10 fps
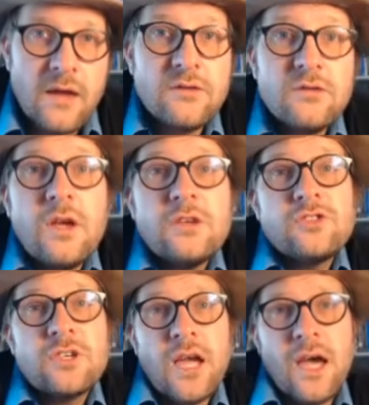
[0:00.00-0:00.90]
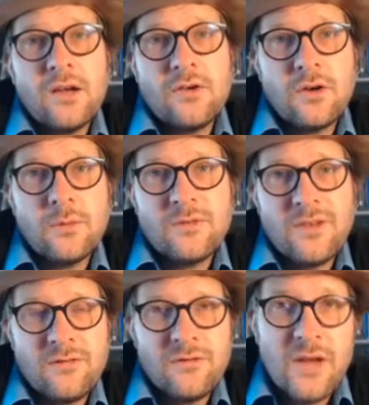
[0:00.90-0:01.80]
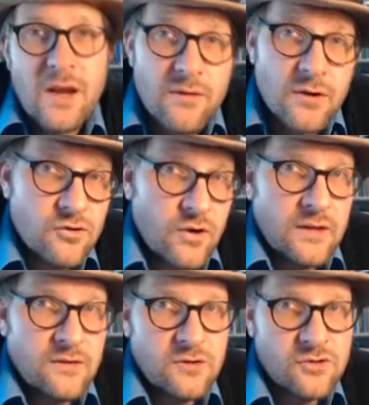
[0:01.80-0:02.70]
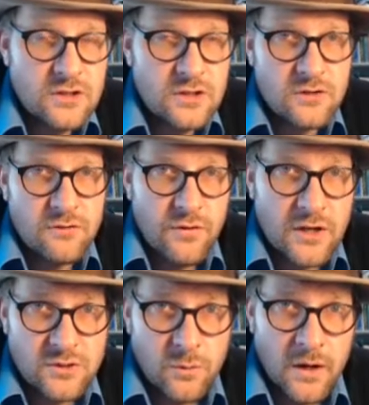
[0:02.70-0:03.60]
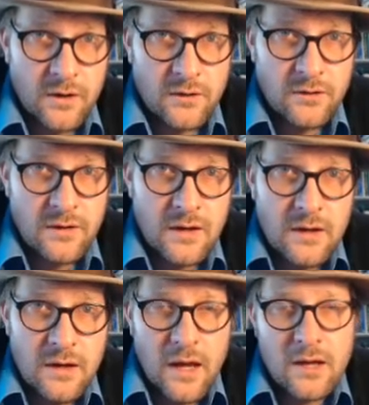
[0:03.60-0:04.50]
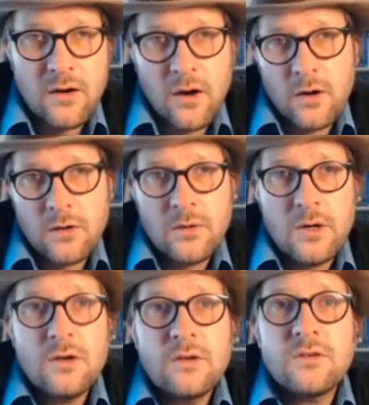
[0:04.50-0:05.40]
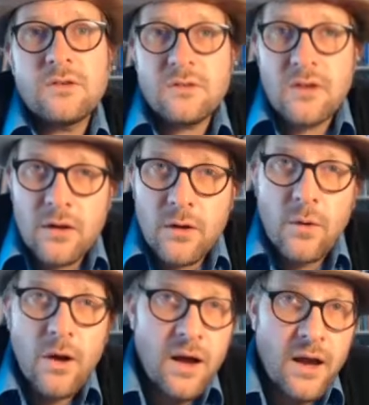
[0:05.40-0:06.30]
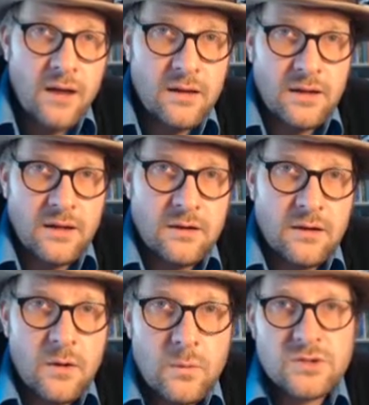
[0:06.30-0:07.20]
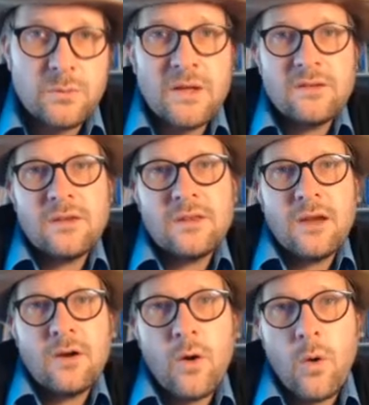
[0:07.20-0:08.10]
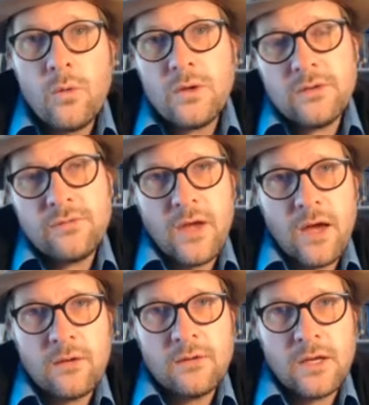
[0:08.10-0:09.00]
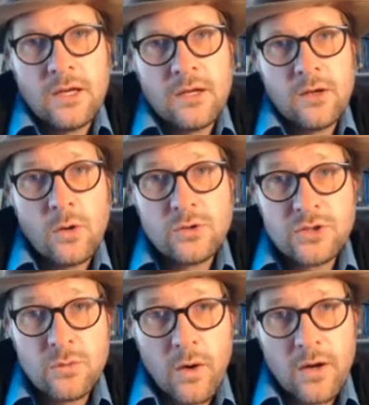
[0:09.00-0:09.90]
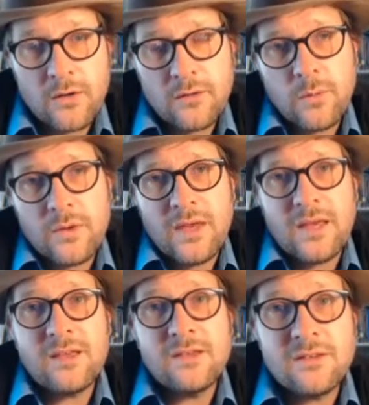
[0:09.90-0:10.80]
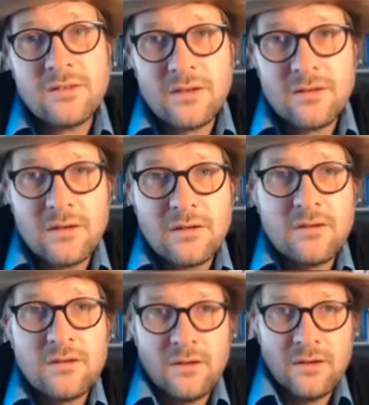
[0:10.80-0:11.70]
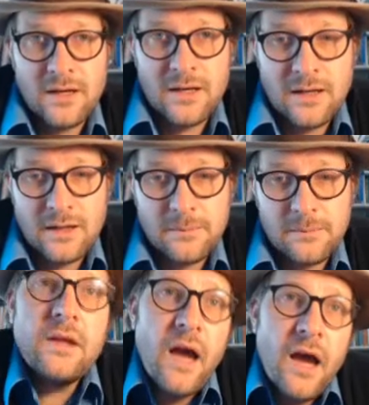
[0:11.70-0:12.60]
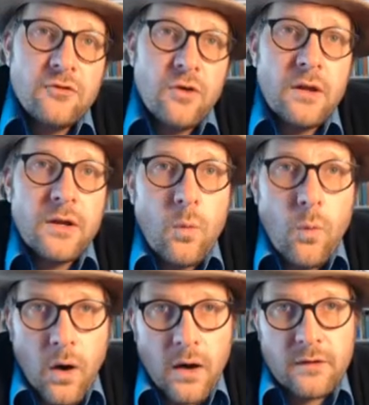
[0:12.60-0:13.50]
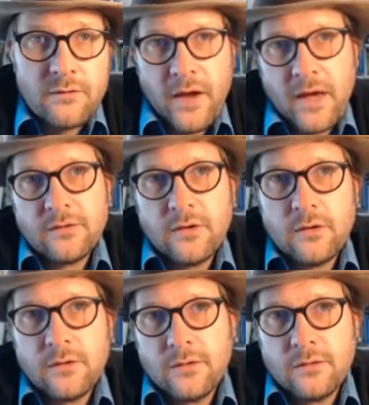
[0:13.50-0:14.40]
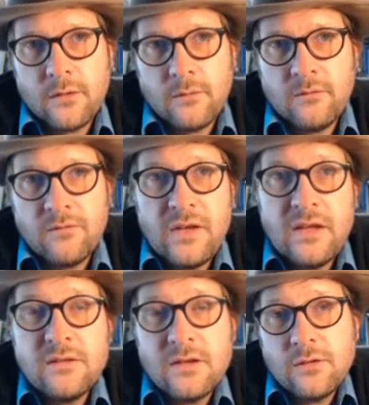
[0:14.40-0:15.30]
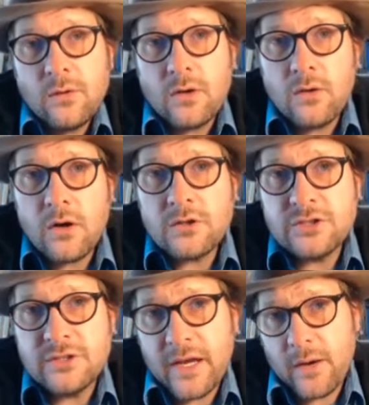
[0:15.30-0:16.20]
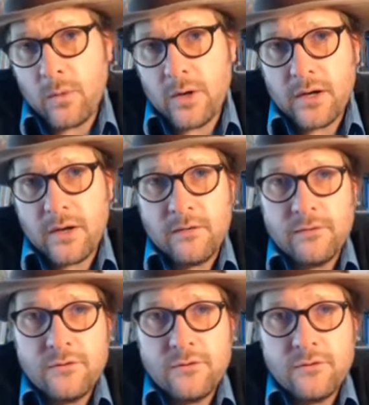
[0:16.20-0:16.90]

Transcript: As such, echinoderms have never transitioned into fresh waters and are stellohyaline, which means that they are only found in ocean waters with a consistent salinity. The hydraulic water vascular system feeds into a large network